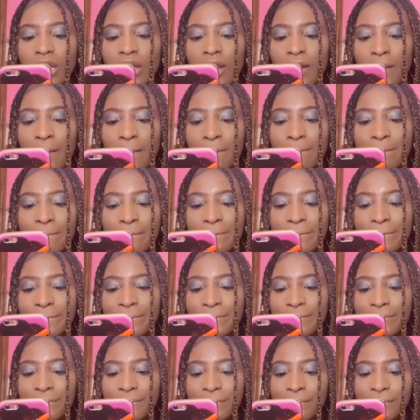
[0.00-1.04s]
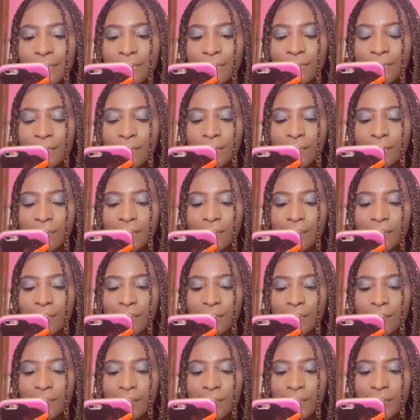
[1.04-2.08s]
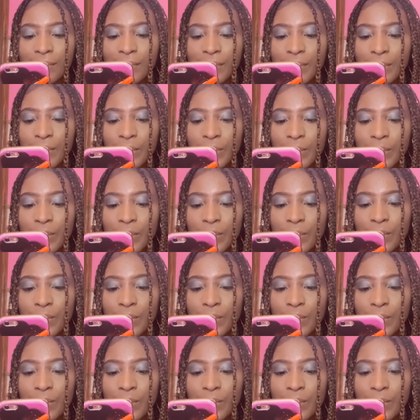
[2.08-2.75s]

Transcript: (silence)